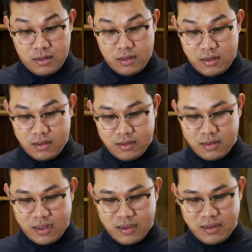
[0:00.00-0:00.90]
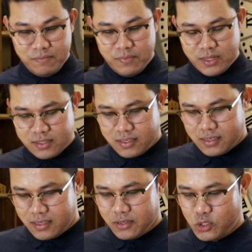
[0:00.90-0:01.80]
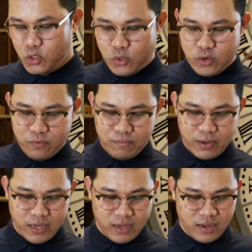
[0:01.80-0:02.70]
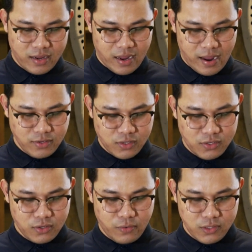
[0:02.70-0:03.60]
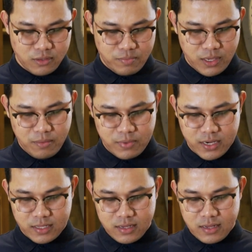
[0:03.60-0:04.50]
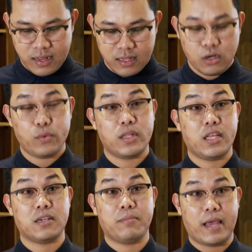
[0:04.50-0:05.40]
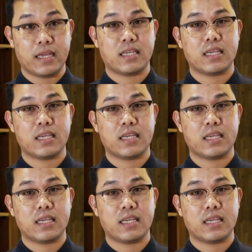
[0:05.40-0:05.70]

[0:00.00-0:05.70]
I am not sure of my answers going to be, but I'll go with little bag.